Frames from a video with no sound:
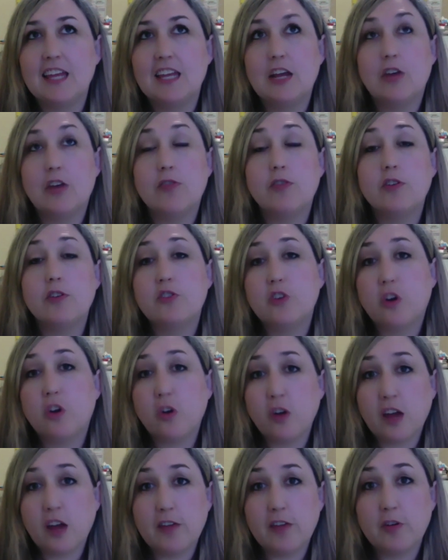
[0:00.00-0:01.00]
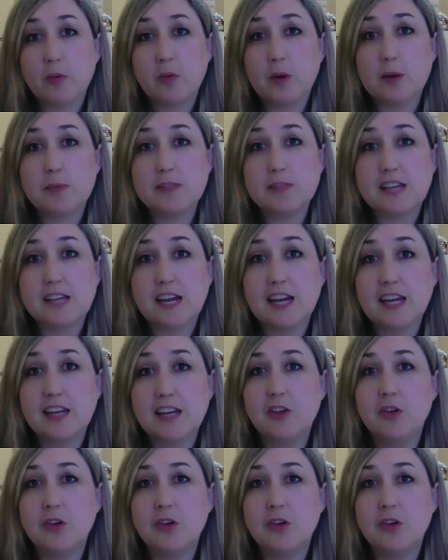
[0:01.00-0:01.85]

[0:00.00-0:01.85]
Now, if you don't have your website,